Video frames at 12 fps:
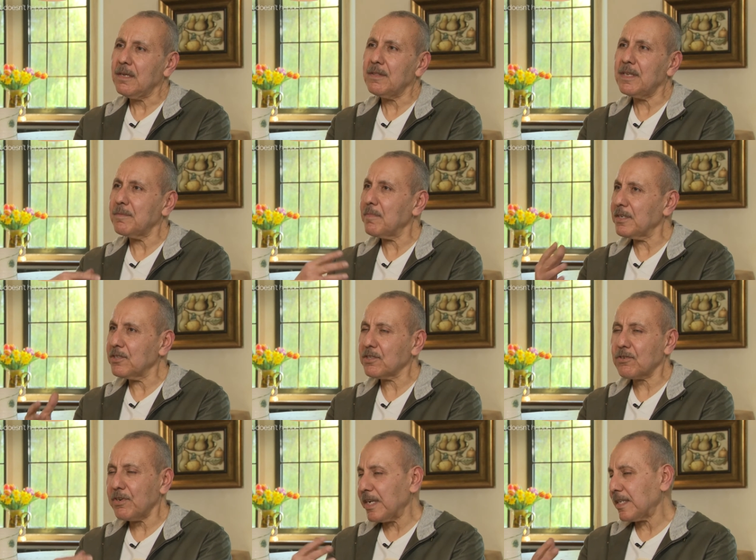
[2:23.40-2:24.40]
then by
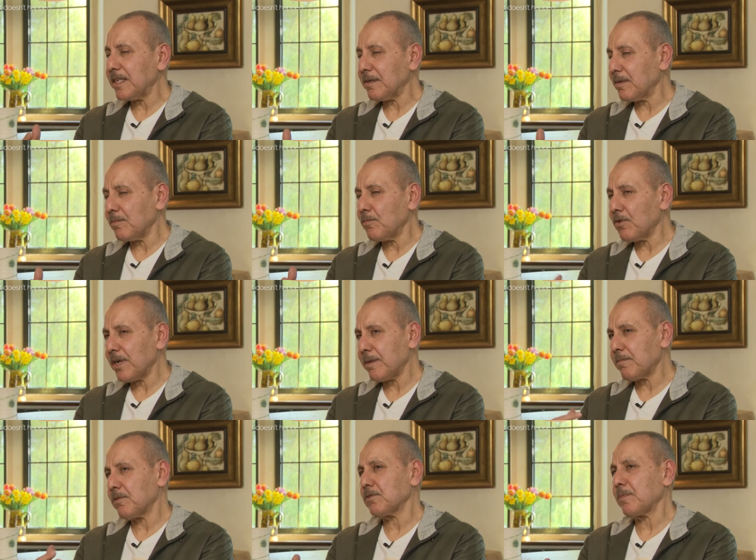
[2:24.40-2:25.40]
just creating more
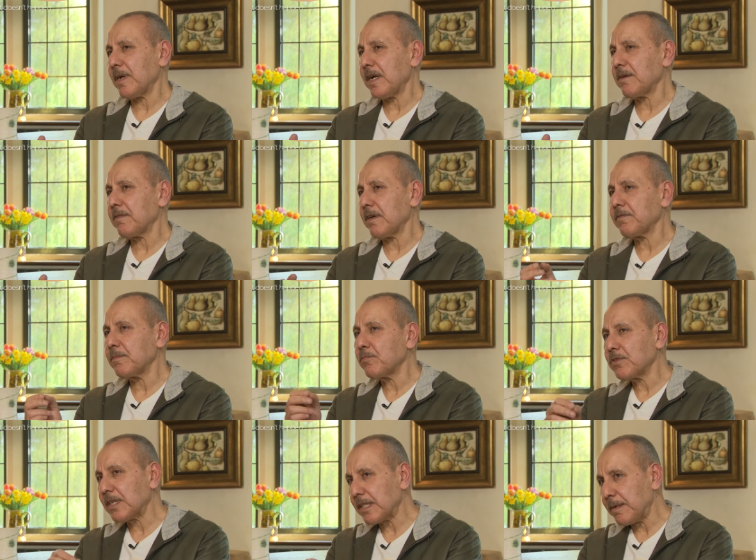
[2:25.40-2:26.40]
embryos by IVF and
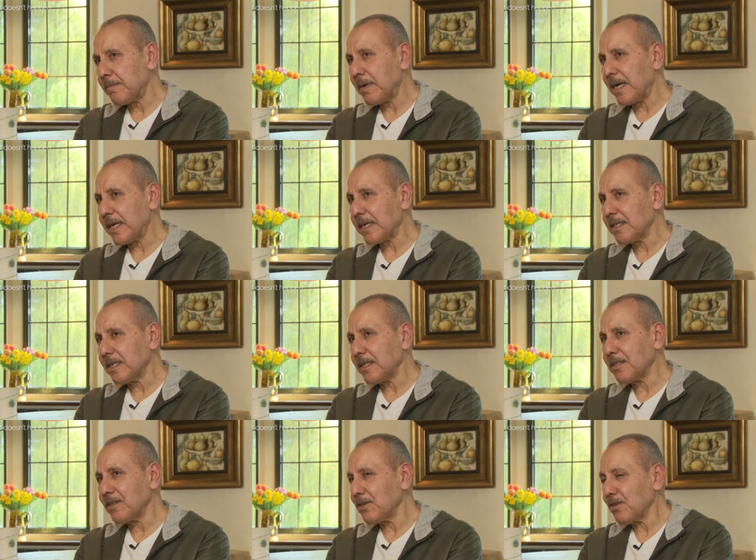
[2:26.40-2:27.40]
putting them back,
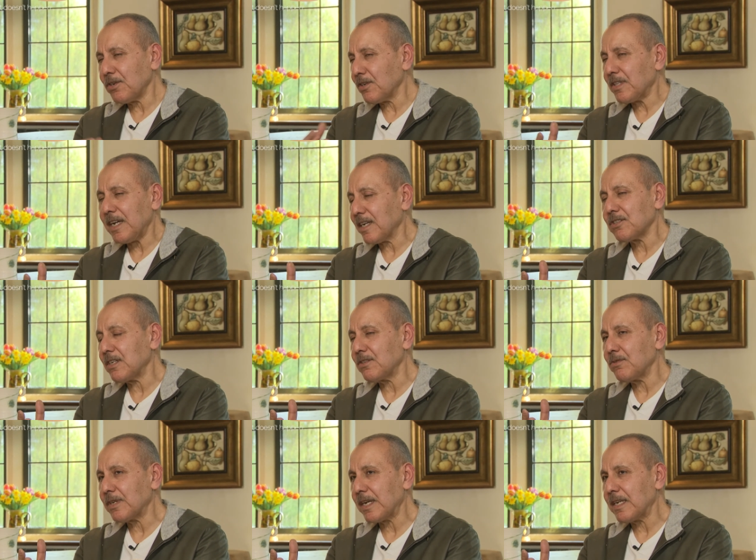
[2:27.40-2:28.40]
you're not actually
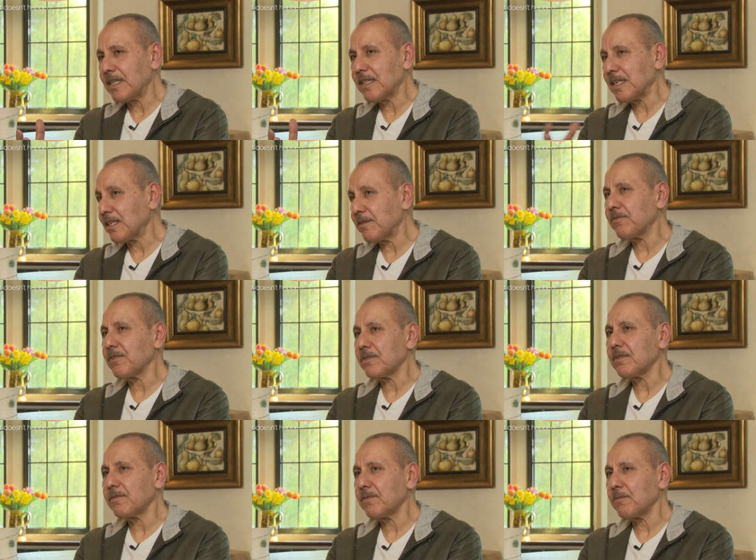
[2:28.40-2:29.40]
doing anything
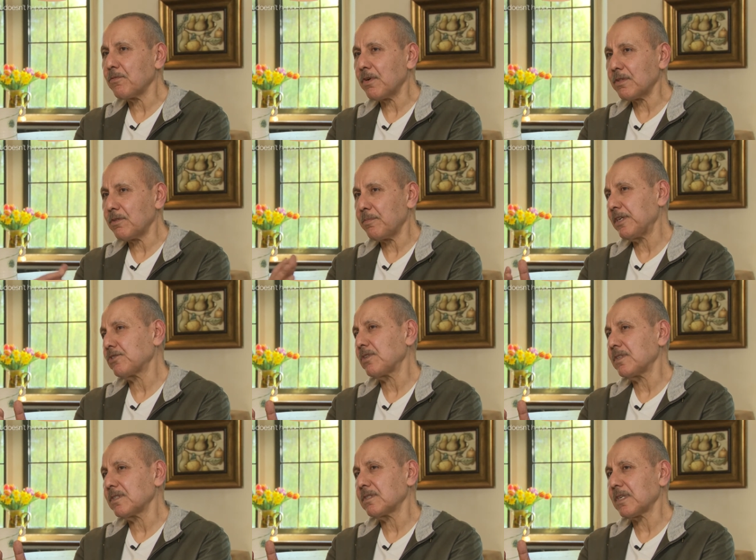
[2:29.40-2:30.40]
different from what the
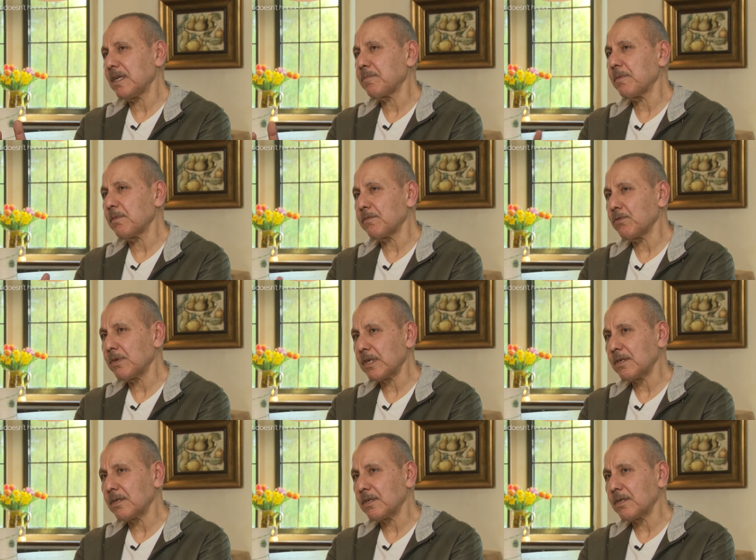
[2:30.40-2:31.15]
patient is capable of doing